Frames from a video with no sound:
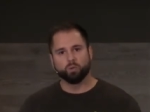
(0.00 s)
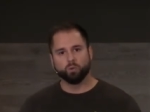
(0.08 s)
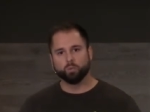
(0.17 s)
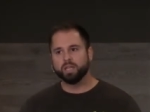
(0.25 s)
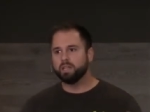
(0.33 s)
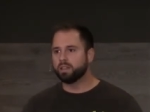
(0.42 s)

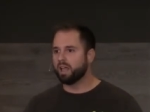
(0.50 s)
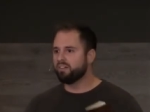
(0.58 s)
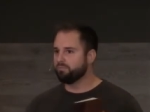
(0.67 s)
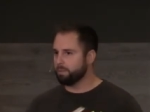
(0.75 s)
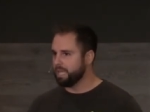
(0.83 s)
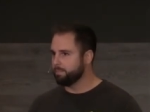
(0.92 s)
When we
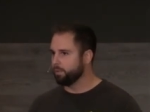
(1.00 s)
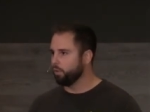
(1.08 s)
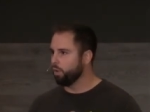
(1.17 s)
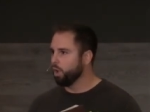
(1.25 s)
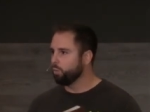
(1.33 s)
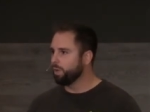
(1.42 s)
love
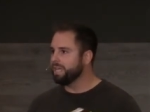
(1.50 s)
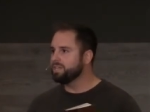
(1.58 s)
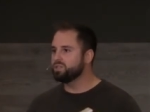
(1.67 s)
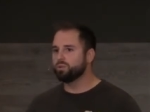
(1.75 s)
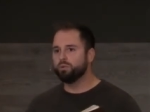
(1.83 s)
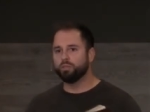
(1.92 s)
people, we
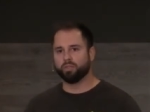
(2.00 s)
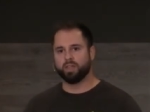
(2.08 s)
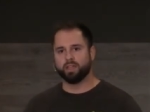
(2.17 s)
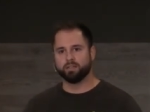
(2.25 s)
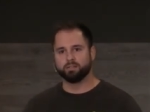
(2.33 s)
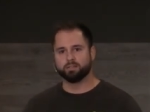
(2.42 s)
do
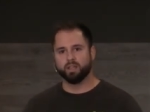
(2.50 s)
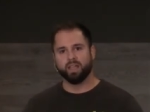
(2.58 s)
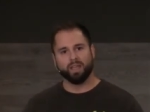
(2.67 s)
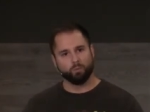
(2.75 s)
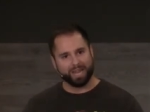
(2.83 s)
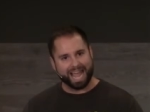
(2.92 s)
things
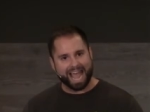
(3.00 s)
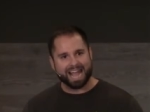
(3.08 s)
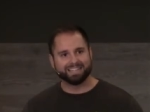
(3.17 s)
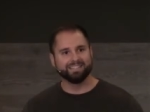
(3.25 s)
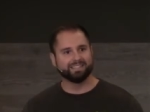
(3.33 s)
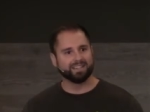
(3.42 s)
and we
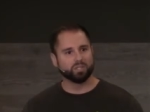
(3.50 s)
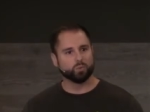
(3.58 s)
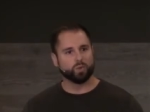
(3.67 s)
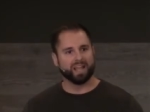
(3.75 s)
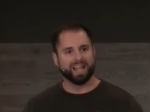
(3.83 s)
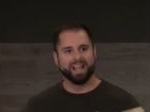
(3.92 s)
act in such a
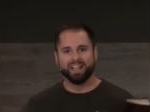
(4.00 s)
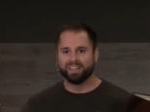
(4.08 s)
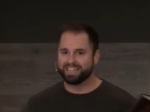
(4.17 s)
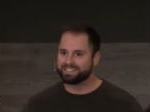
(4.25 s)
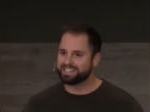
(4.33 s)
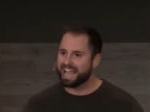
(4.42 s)
way
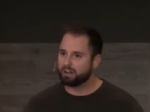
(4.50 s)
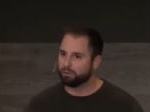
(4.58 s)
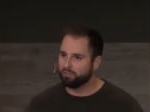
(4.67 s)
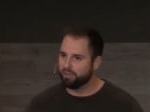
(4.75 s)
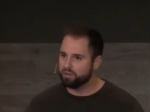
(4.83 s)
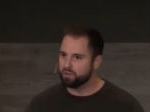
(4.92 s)
that is
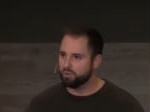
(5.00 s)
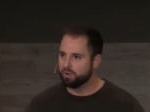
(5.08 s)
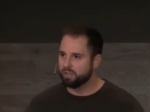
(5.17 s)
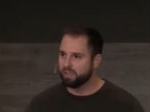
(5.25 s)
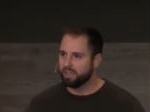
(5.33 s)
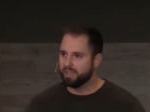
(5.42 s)
sacrificial
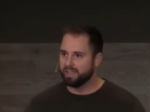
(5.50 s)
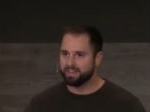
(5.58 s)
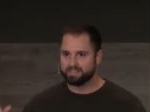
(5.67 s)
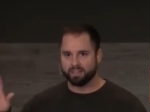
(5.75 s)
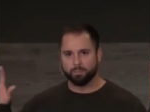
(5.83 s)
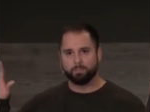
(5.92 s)
and
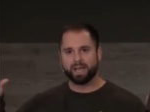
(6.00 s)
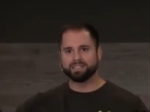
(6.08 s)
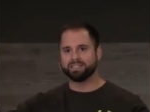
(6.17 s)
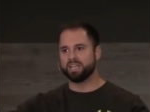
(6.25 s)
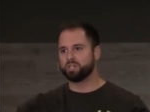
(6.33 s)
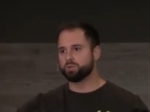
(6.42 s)
is in the
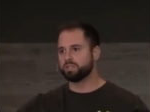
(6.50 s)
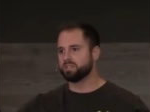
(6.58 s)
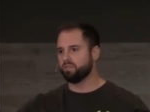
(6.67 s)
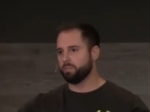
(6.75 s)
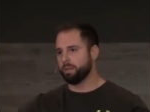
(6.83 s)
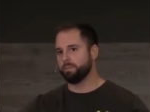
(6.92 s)
best
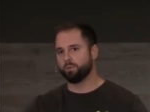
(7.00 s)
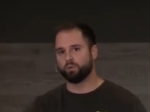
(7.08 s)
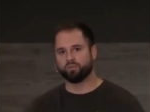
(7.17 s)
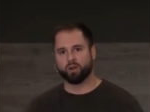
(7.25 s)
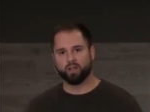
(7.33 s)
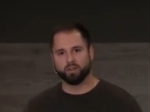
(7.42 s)
interest of the people
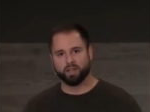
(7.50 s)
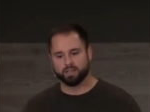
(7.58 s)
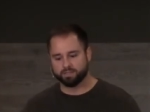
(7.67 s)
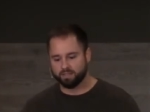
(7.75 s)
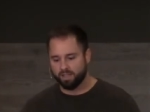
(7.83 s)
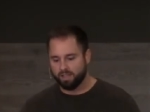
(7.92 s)
around
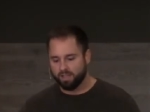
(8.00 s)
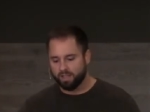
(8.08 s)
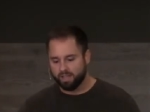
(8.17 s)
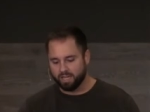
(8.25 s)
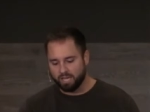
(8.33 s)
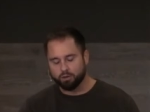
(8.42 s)
us.
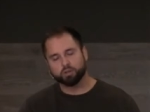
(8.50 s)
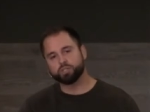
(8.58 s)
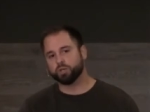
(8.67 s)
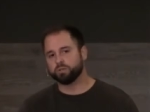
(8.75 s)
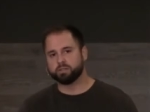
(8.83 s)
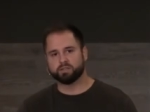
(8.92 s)
And here are
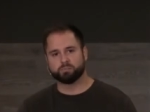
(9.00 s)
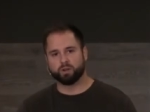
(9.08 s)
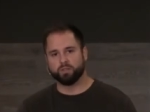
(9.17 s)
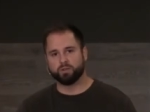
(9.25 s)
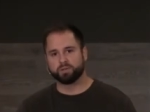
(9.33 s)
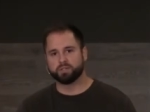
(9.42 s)
Joseph's
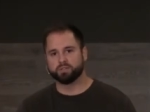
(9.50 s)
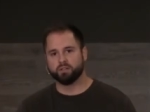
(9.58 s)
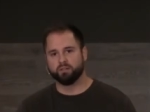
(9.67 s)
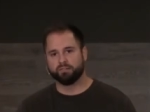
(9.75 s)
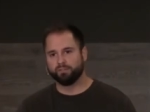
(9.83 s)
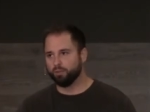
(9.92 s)
brothers,
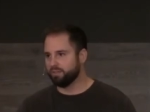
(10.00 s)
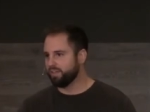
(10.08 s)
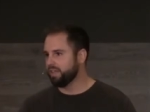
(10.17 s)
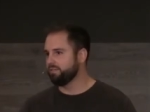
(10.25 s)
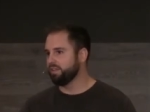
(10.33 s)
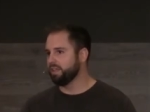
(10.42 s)
full of
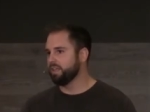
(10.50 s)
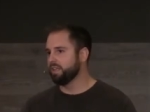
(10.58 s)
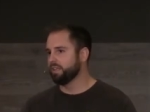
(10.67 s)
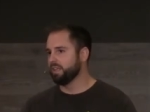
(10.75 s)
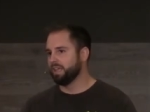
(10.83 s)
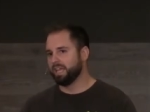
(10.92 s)
envy
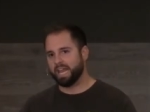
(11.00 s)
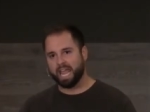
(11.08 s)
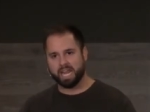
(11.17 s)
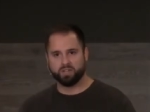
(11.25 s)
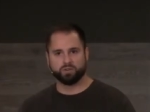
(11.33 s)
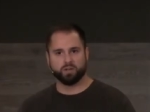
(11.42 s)
and
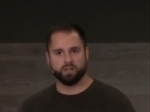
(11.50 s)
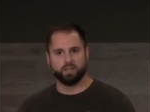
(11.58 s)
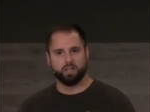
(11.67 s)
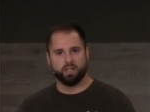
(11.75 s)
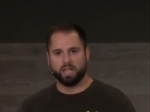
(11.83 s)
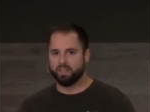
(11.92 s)
hatred,
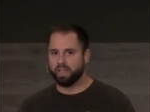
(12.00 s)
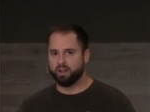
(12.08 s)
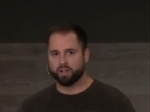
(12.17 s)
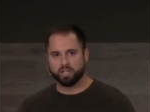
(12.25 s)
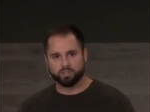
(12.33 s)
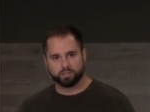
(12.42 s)
and they
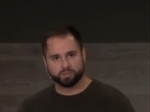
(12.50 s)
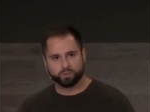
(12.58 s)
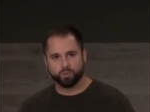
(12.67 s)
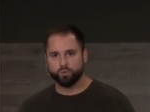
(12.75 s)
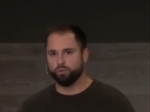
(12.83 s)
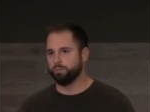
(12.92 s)
are
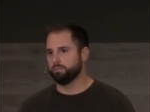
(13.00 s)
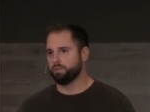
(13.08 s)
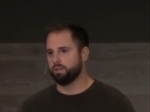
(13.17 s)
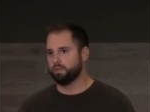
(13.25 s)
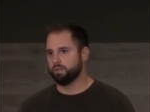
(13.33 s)
consumed